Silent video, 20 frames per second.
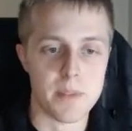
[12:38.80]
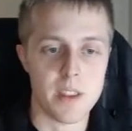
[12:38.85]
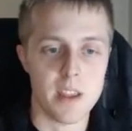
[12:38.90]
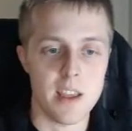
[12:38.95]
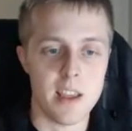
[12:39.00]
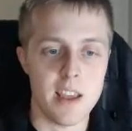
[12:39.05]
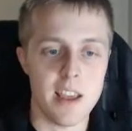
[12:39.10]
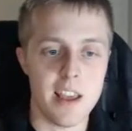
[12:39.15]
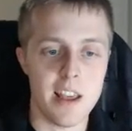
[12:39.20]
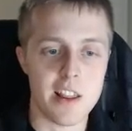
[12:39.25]

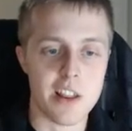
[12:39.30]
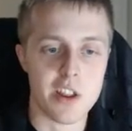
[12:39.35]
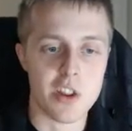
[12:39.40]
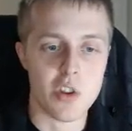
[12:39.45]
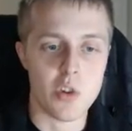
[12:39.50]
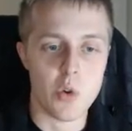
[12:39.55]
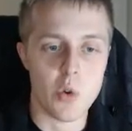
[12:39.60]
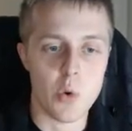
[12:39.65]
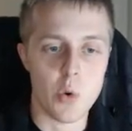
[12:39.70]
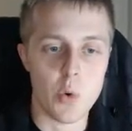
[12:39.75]
is
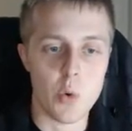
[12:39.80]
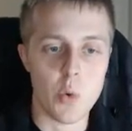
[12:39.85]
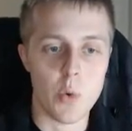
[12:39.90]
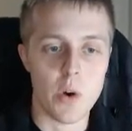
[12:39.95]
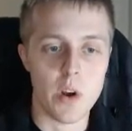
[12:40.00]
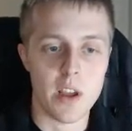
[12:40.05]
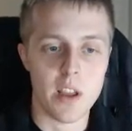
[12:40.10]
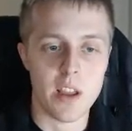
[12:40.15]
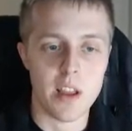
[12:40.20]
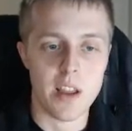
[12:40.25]

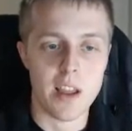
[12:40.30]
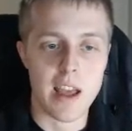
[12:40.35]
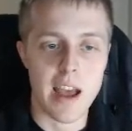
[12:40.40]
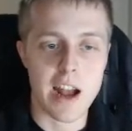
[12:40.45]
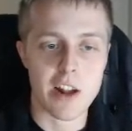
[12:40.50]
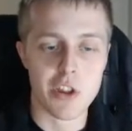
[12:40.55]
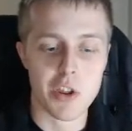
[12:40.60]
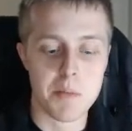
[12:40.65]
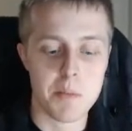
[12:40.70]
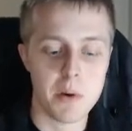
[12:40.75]
to
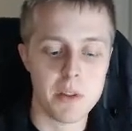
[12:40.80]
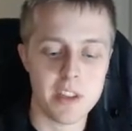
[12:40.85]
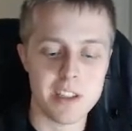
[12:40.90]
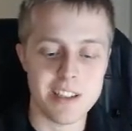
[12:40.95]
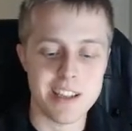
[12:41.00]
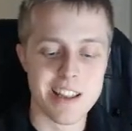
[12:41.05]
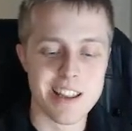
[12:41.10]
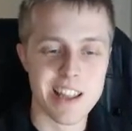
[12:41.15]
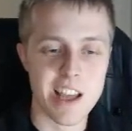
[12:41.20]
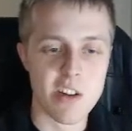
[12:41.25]
actually put the
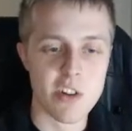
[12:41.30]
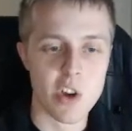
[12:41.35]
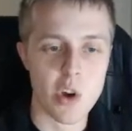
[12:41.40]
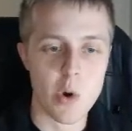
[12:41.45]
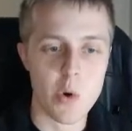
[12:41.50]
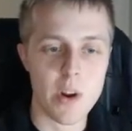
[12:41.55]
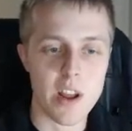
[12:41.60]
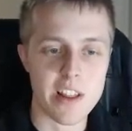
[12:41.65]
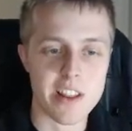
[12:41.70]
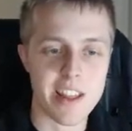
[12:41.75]
discount
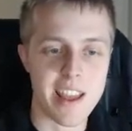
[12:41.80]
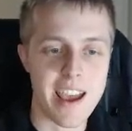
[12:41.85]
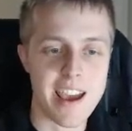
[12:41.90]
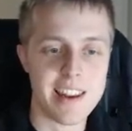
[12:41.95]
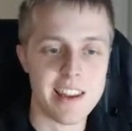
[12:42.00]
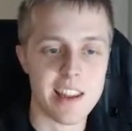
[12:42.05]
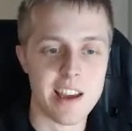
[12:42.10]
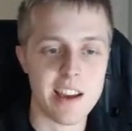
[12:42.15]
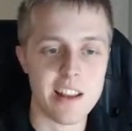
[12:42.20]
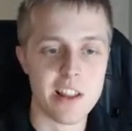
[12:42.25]
code as the
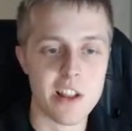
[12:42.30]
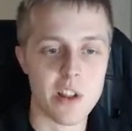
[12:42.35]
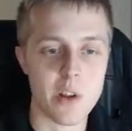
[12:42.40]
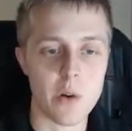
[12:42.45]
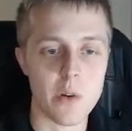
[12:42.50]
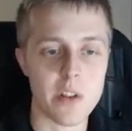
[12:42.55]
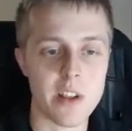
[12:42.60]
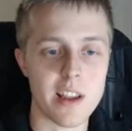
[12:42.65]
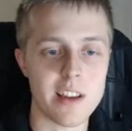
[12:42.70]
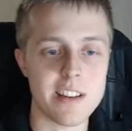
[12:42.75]
headline. So
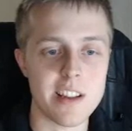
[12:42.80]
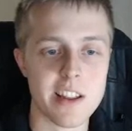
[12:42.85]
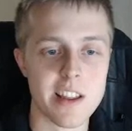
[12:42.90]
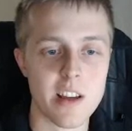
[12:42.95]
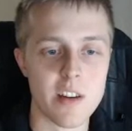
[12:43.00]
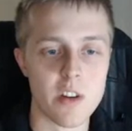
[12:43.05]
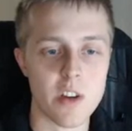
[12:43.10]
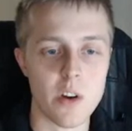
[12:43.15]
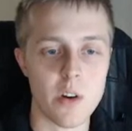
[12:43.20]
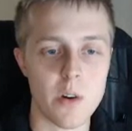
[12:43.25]
say
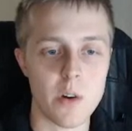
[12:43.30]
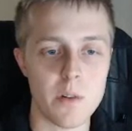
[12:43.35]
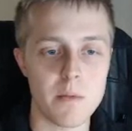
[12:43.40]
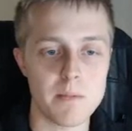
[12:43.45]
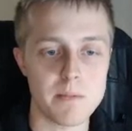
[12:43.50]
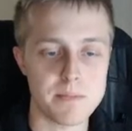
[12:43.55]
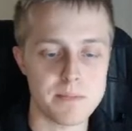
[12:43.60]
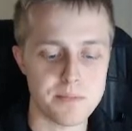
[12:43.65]
discount code,